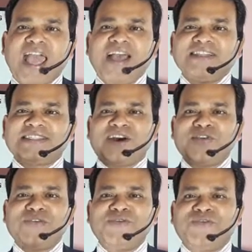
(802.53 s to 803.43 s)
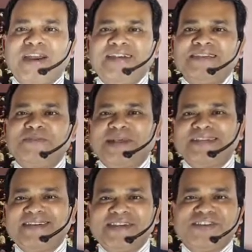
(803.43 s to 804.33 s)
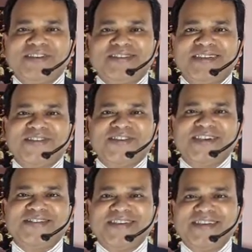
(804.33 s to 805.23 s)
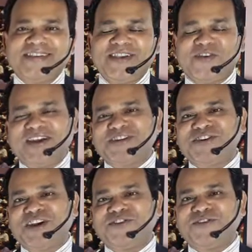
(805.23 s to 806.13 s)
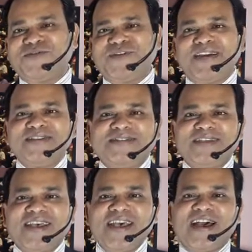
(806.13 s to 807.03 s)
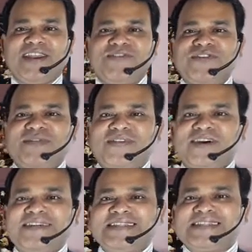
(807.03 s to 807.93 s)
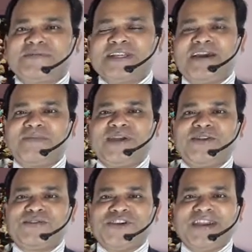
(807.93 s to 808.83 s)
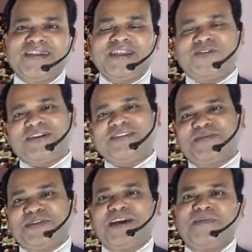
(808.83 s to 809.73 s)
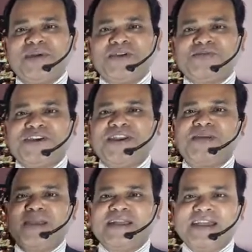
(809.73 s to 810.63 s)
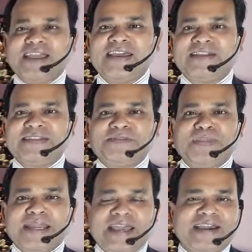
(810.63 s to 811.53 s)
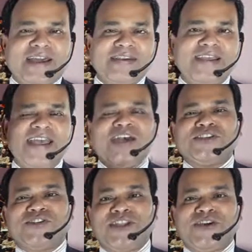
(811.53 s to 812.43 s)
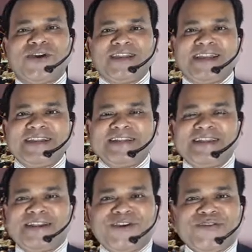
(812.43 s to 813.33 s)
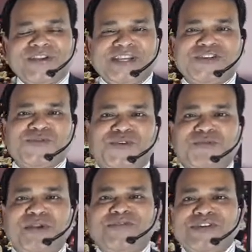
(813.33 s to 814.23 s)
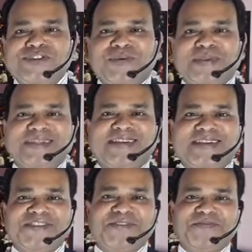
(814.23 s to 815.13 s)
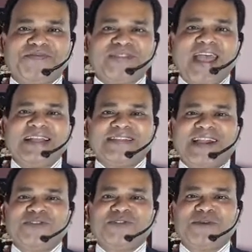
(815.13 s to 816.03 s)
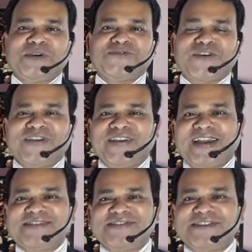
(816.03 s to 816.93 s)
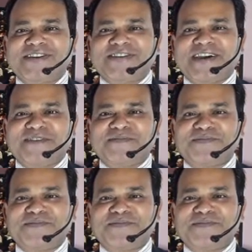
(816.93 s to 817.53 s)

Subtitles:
So if you find this presentation is interesting, you can share with your friends. And if you have not yet subscribed my YouTube channel, you can subscribe my YouTube channel by clicking on this bell icon so that you can get the notification for my future presentation. Thank you so much for your attention and time.